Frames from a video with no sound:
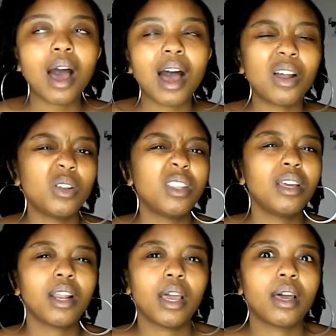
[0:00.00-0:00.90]
I don't
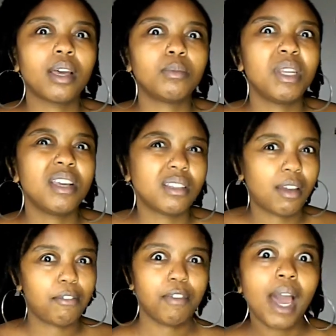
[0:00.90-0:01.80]
think like as many as
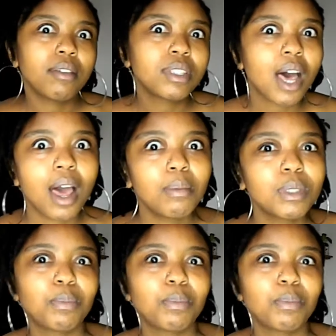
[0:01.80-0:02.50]
like 5 times,